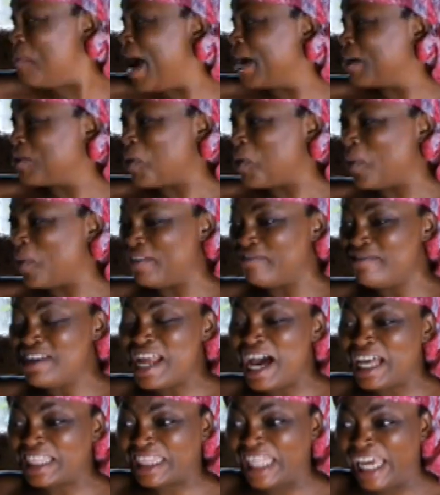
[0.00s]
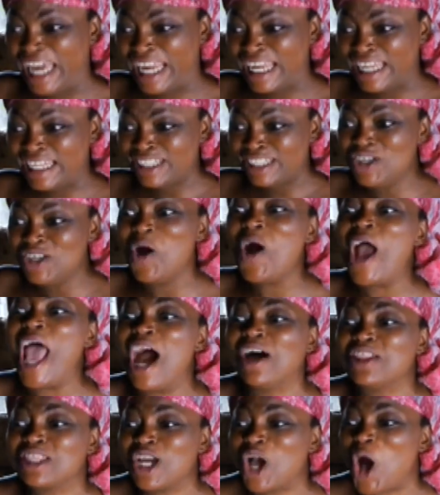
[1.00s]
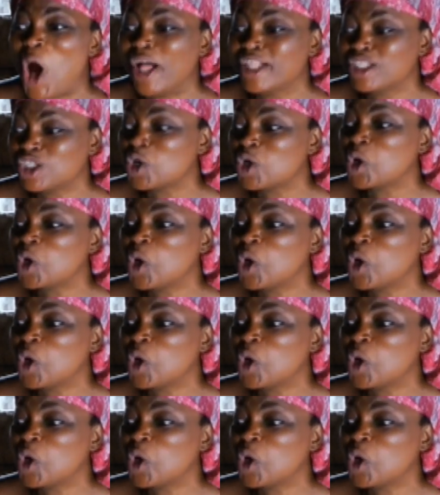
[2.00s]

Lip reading: microwave, nothing! No healthy oil to